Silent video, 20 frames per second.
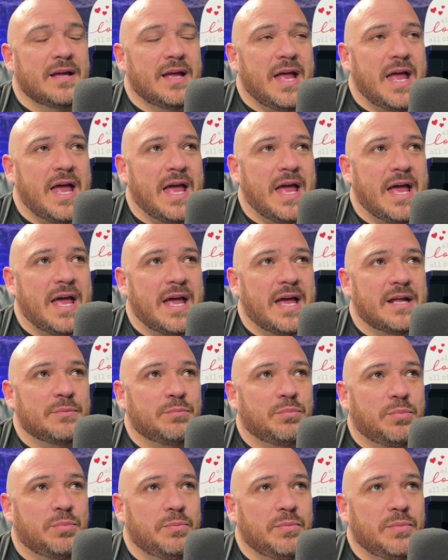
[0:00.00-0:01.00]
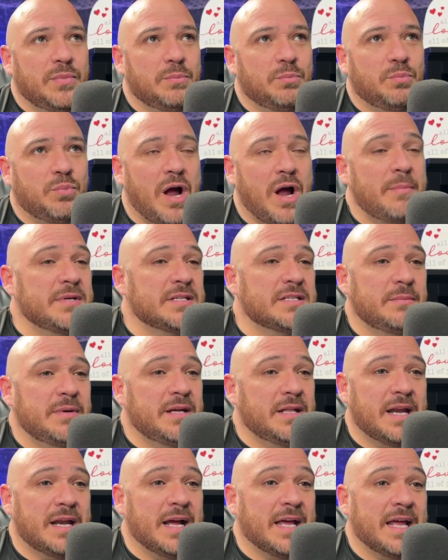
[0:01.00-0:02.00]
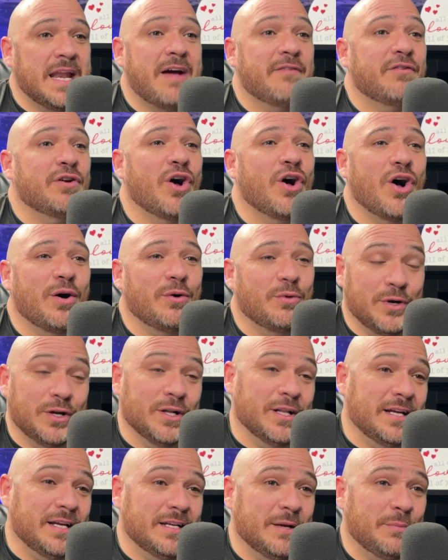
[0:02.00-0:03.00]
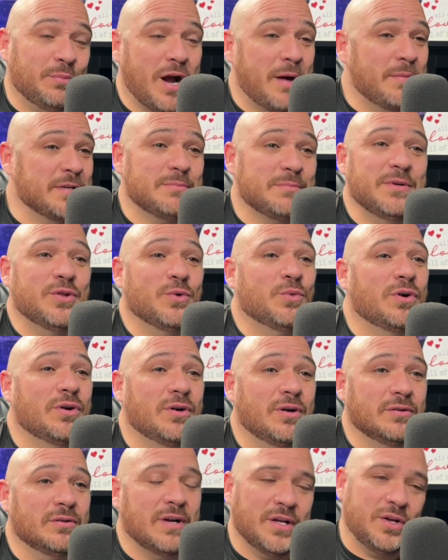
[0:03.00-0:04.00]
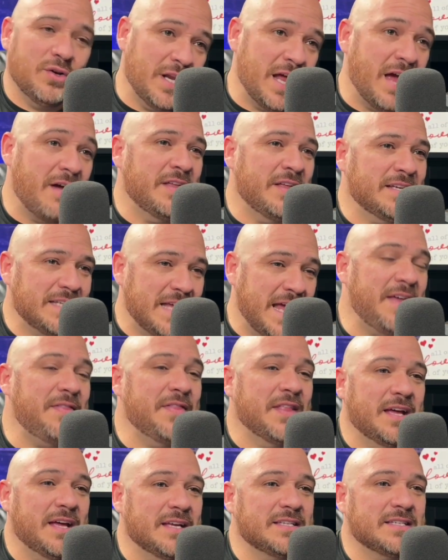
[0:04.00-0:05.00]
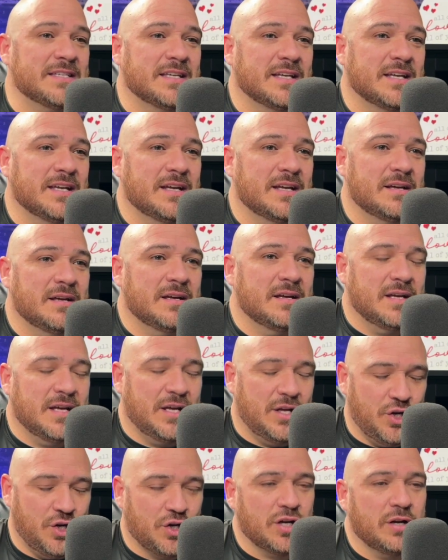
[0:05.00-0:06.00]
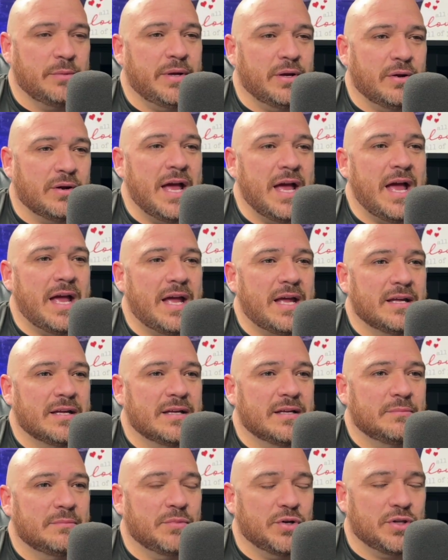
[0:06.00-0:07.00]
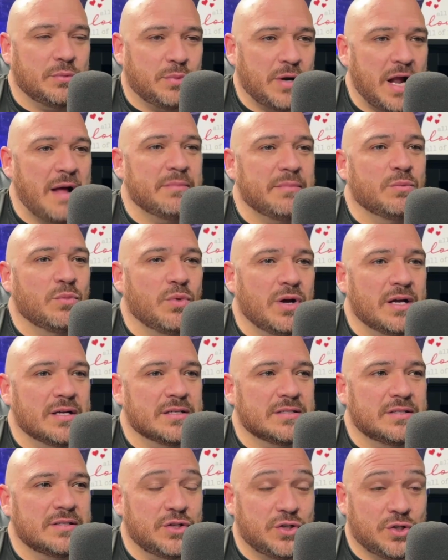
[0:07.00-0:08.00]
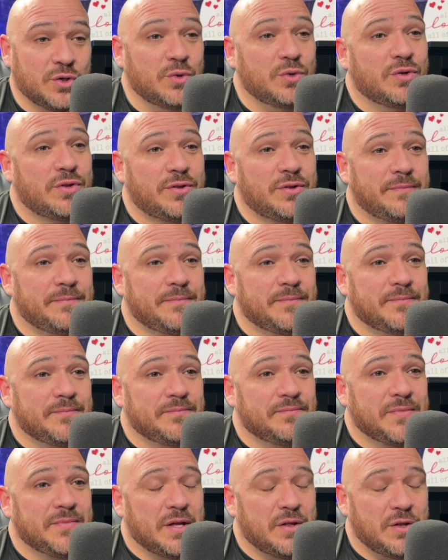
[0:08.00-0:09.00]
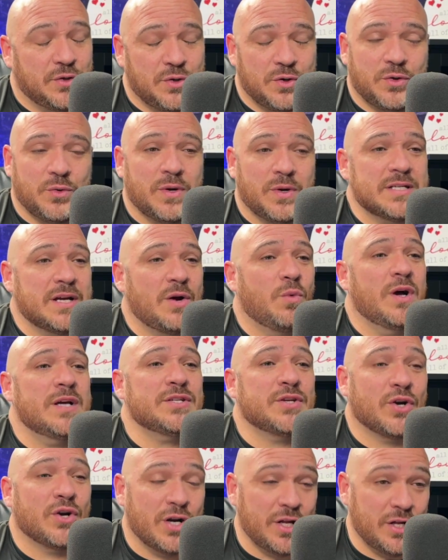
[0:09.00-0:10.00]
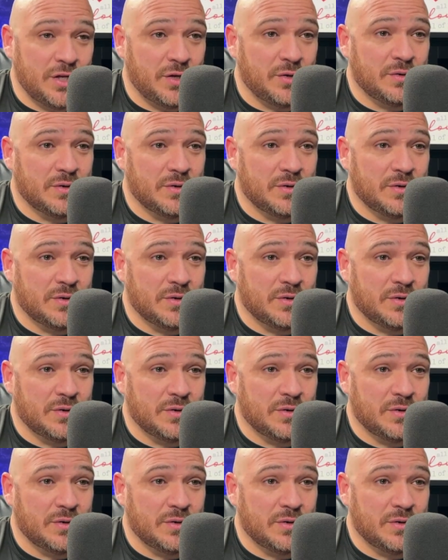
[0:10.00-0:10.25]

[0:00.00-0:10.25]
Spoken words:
And promising me that I could have it all, really. He promised me the world, right? You can have this and this, and you're going to be okay. But the problem was the truth. The truth was I was hurting you.